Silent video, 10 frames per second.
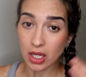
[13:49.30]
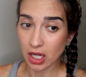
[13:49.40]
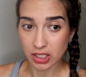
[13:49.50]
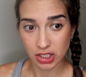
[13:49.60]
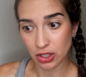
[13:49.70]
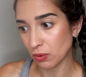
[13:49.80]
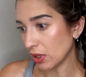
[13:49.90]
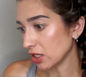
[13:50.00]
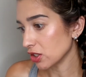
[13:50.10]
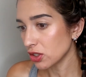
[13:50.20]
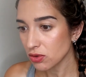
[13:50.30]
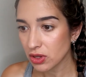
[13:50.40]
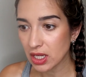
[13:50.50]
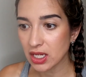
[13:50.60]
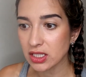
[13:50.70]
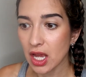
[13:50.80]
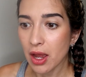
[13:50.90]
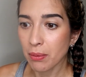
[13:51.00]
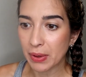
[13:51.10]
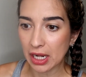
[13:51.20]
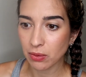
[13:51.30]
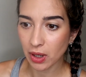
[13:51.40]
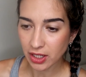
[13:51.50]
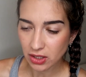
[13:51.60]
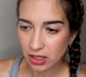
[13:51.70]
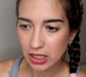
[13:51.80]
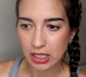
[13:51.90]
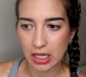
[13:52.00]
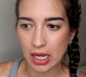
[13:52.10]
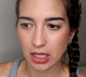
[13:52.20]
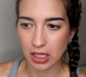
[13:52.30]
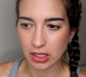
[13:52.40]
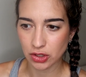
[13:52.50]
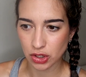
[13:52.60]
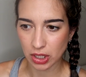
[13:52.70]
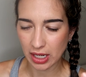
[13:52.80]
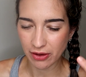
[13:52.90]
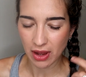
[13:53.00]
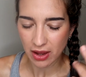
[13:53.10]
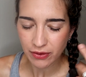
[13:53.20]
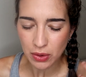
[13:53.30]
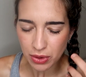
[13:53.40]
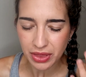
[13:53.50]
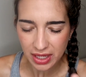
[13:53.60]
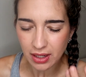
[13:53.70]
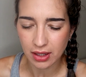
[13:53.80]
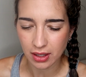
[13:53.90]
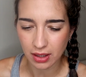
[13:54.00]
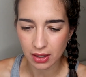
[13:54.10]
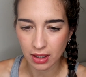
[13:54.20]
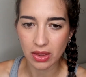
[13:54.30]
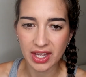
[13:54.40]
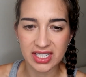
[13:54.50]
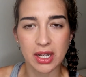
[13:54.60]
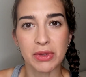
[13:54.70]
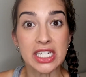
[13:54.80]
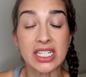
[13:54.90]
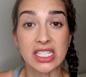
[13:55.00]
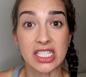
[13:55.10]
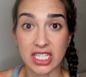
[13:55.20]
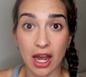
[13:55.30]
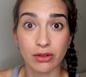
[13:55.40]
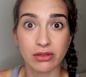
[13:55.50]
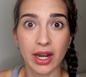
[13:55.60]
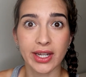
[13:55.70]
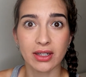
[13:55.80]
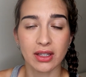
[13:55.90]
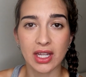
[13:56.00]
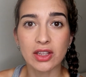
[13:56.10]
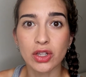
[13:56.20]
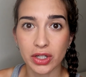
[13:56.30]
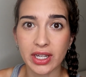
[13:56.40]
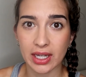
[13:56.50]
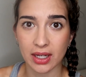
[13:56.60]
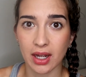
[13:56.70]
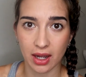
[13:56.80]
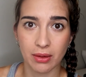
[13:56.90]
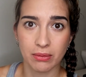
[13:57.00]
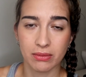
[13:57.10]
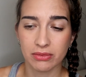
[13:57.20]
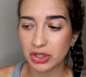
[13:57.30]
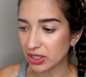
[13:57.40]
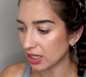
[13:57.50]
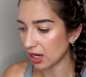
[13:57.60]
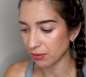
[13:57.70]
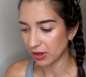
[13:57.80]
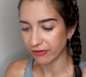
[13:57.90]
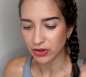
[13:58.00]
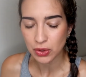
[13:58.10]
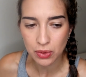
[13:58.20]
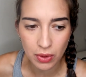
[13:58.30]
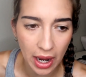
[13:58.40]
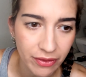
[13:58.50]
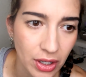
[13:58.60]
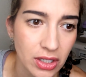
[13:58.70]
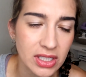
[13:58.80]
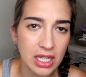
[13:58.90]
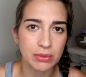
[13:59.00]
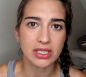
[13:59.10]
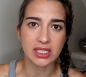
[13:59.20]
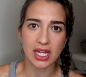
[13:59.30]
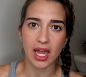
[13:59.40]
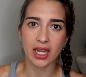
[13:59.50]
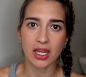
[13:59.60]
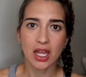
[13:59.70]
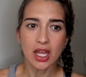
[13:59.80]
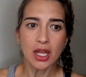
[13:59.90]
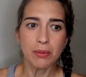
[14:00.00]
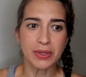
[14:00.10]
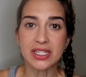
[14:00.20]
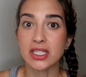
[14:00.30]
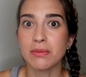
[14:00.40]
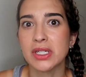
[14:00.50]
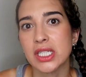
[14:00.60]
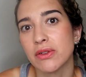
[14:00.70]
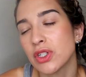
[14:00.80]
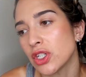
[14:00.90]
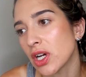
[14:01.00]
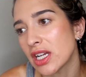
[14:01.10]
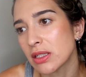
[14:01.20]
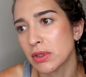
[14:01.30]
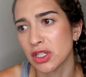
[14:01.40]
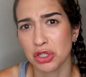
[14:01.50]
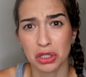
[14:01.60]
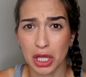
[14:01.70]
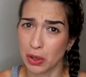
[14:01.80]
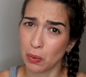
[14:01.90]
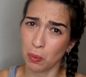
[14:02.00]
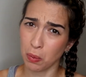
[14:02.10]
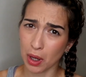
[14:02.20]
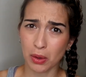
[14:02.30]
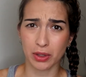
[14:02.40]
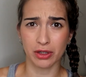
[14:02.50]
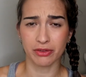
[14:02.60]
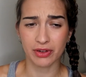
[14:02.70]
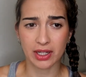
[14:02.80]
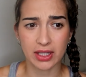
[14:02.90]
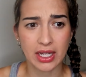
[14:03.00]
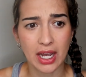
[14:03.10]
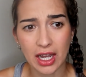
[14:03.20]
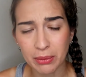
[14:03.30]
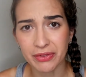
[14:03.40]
a certain way to do things. But I want you to try, if you think that something doesn't sound right, then look it up. Look it up. If you have heard someone say, be submissive to your husband, and you're like, whoa, girlfriend, I'm